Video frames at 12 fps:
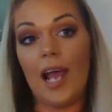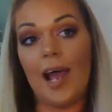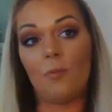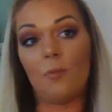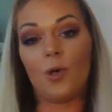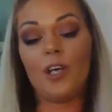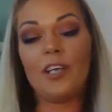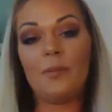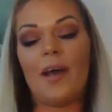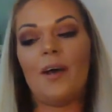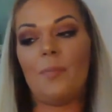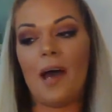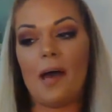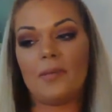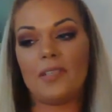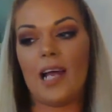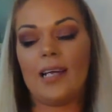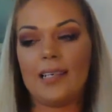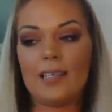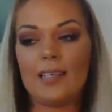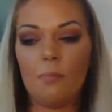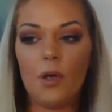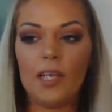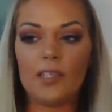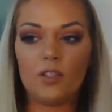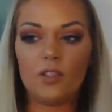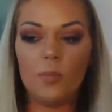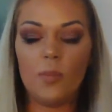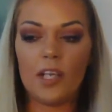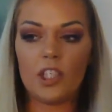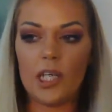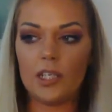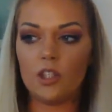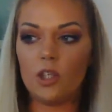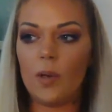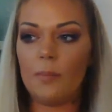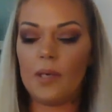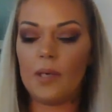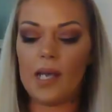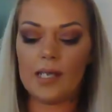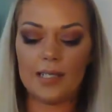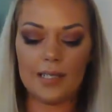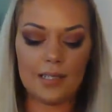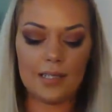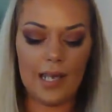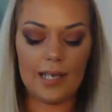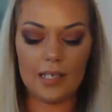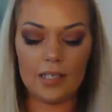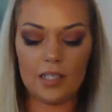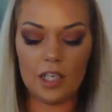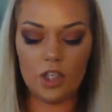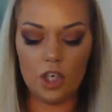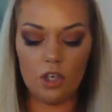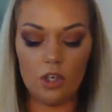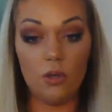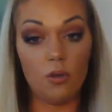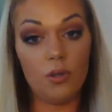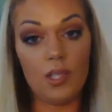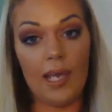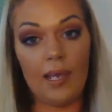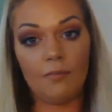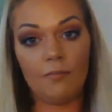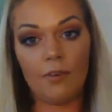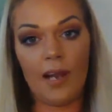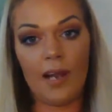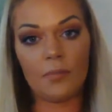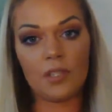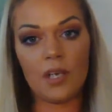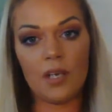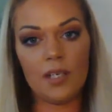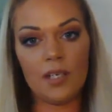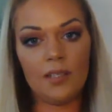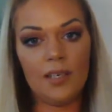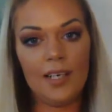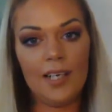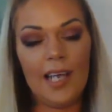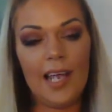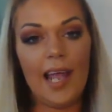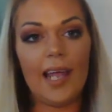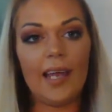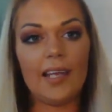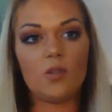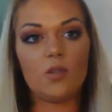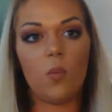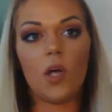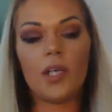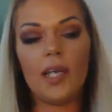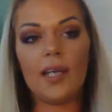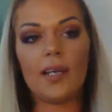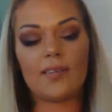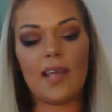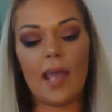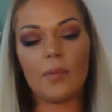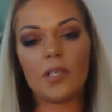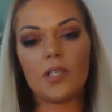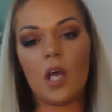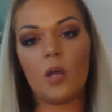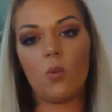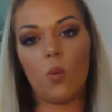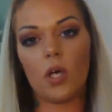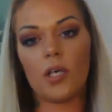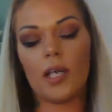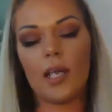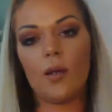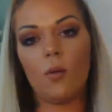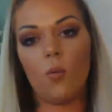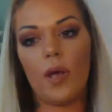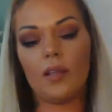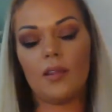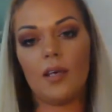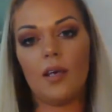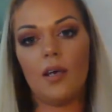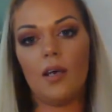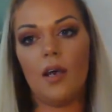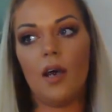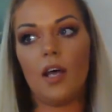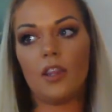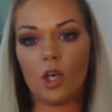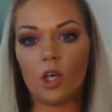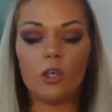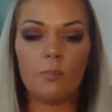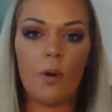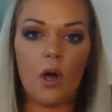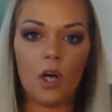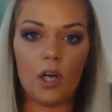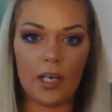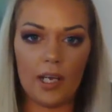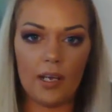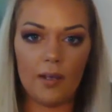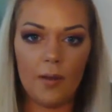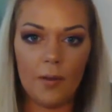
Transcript: I worry about pop sockets and putting too much into it because it's like it's such a new thing for Amazon and it's working. It's Amazon working with a third party.